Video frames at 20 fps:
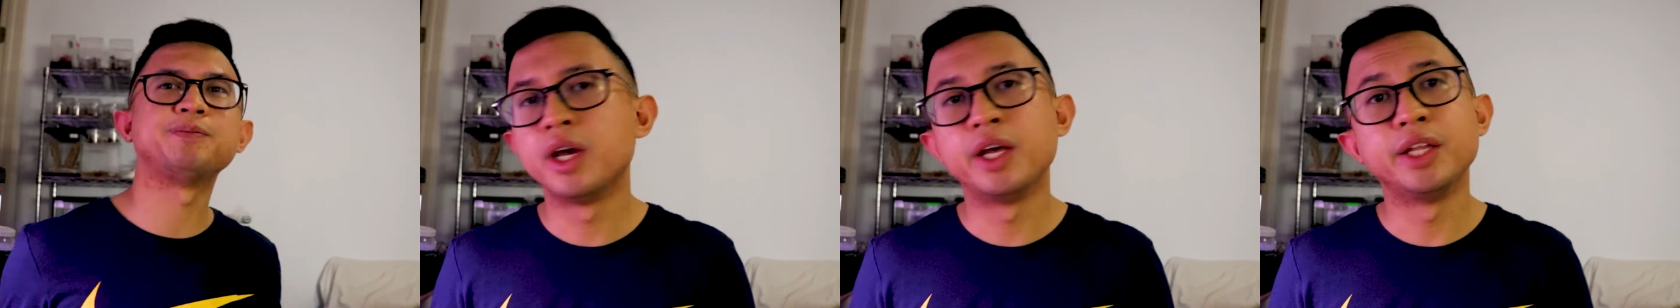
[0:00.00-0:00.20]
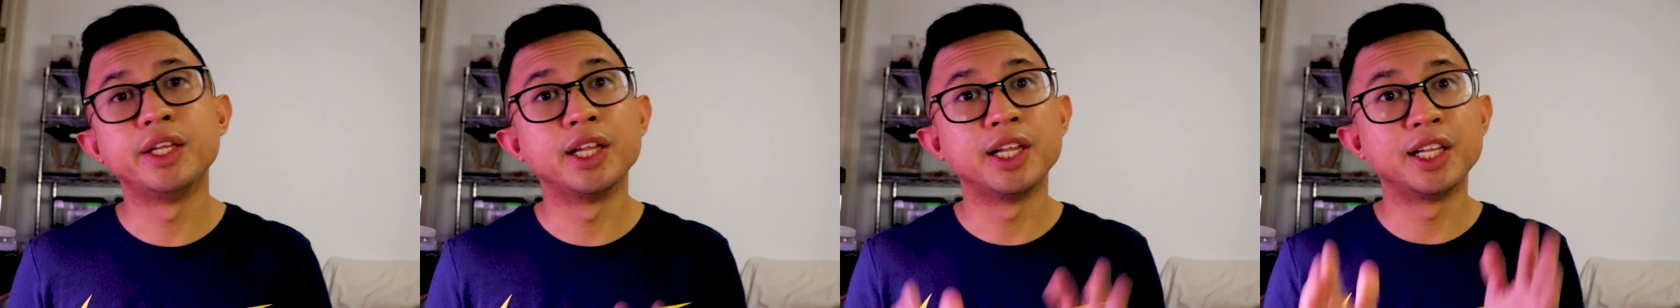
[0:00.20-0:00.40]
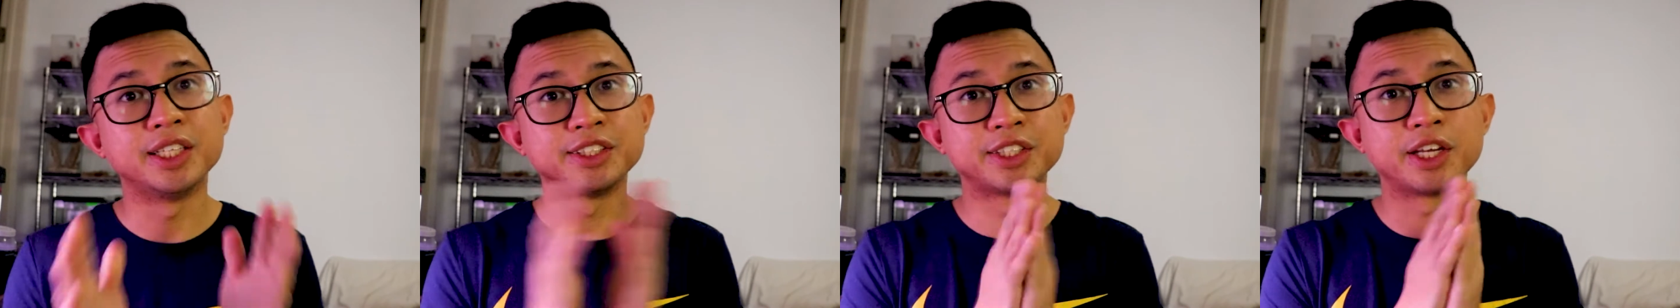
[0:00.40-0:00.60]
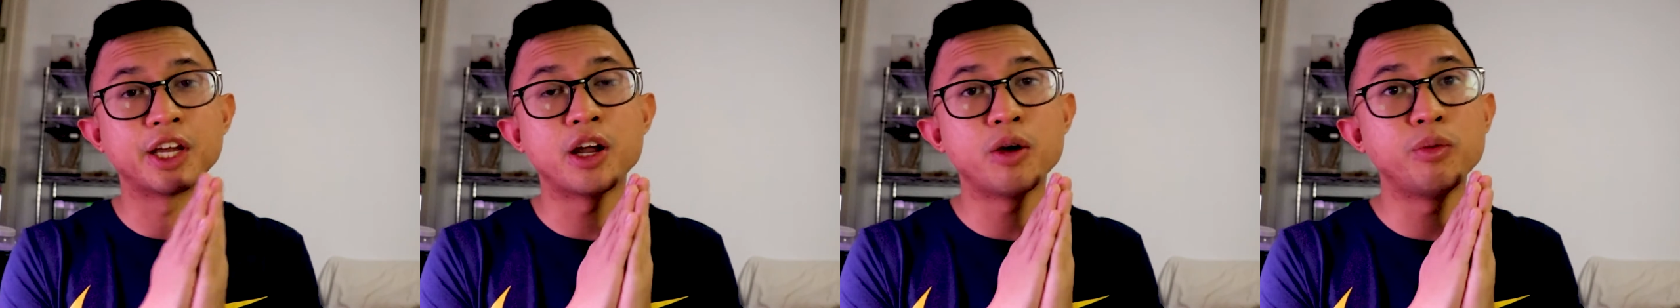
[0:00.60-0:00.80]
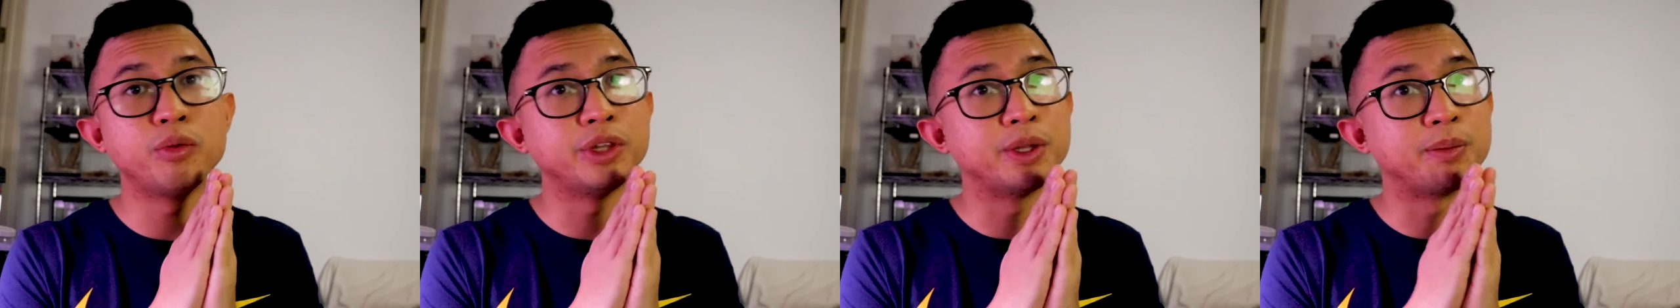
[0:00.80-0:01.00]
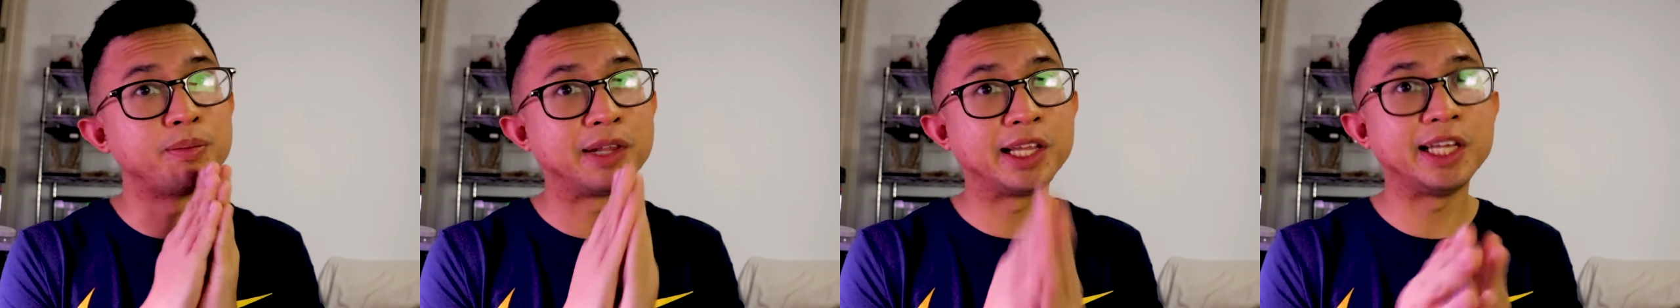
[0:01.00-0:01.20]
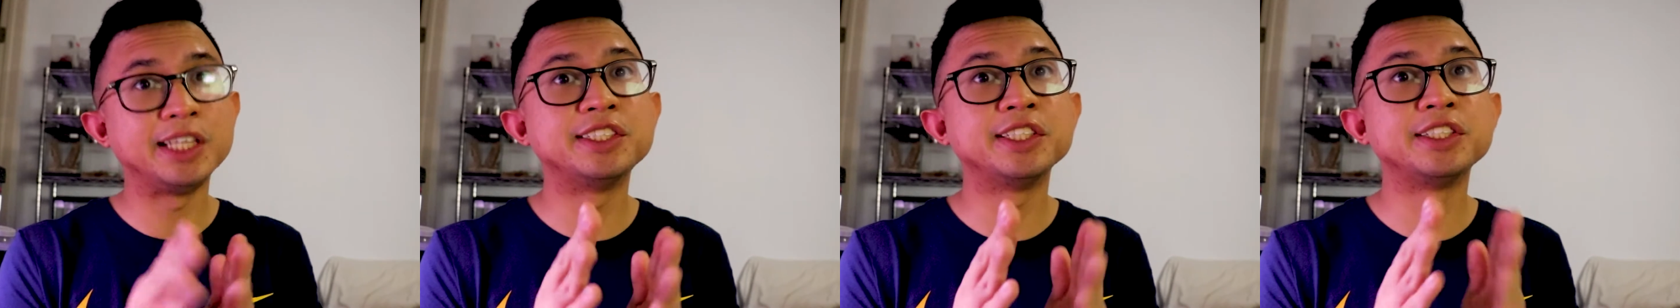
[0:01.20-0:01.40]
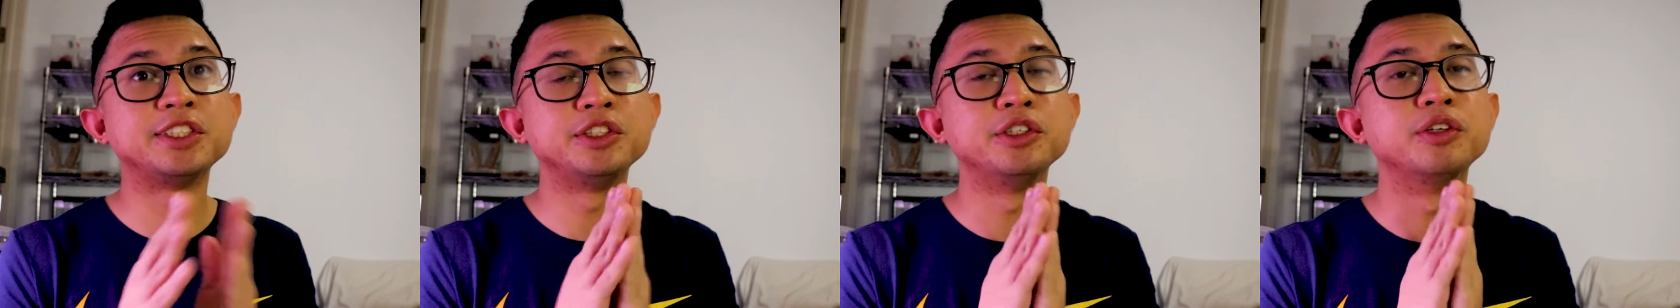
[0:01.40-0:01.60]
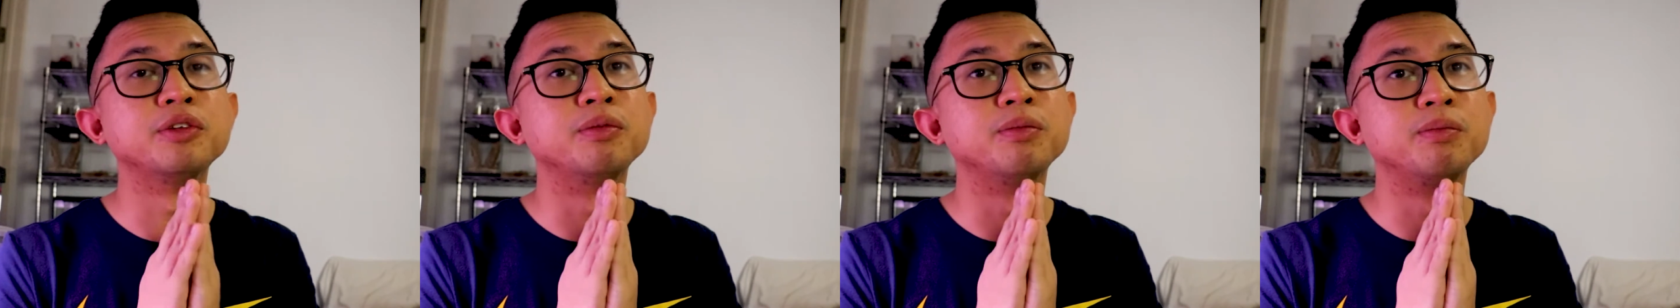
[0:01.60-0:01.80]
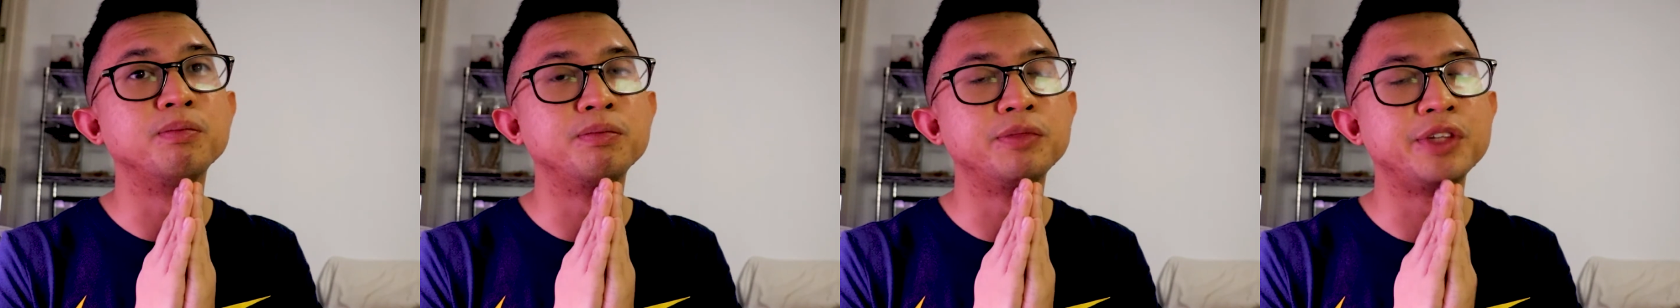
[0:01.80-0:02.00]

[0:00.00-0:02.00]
And then let's get on with the places you'll